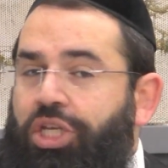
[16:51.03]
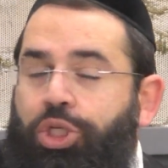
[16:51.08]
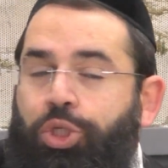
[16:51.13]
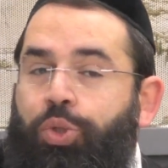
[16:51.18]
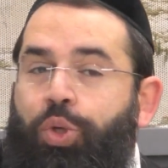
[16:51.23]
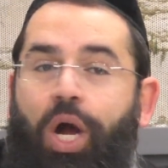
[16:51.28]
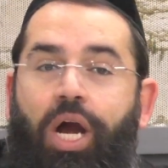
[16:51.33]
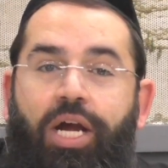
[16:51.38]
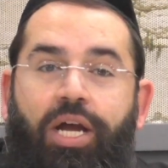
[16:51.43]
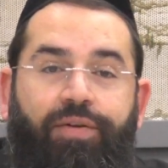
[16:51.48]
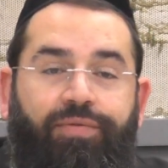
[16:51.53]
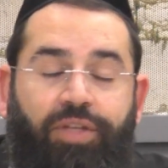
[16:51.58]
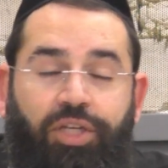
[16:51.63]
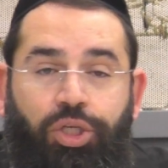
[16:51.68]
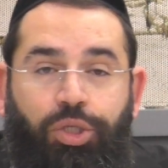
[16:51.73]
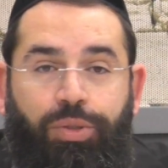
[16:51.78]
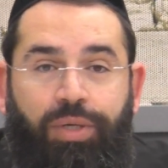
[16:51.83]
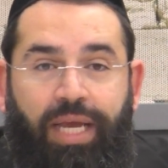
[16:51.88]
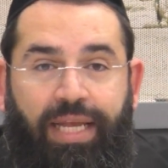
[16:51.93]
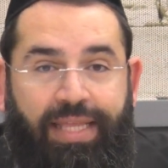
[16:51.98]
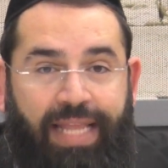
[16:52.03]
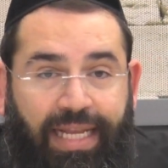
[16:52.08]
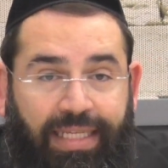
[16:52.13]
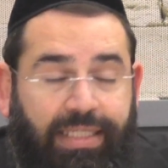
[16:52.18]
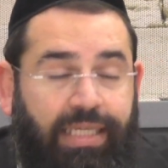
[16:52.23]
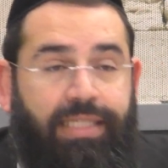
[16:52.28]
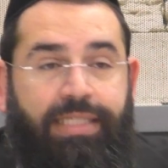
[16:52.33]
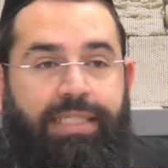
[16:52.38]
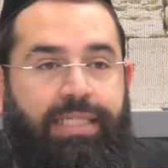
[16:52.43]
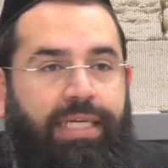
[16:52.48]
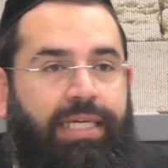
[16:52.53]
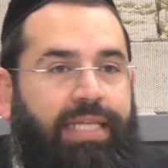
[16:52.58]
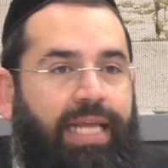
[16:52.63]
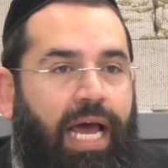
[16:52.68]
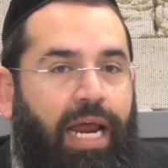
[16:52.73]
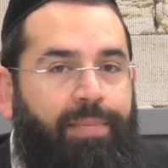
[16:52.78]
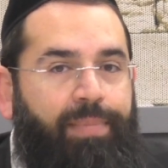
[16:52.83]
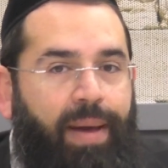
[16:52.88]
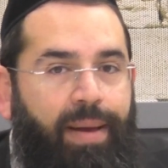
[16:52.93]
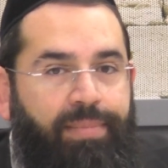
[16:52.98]
trunk of the tree, and that's considered
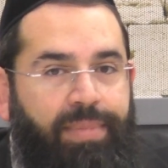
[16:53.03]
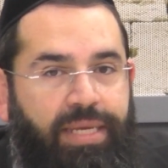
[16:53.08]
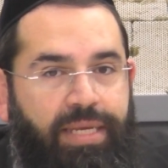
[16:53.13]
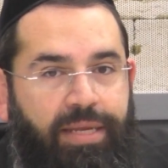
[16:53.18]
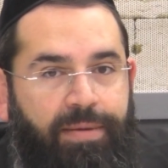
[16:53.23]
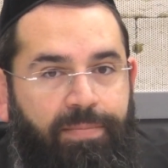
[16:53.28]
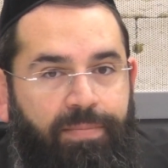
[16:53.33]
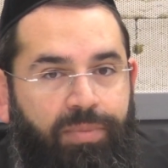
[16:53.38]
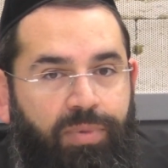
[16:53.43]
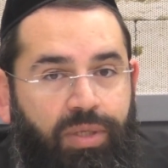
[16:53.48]
arba minim.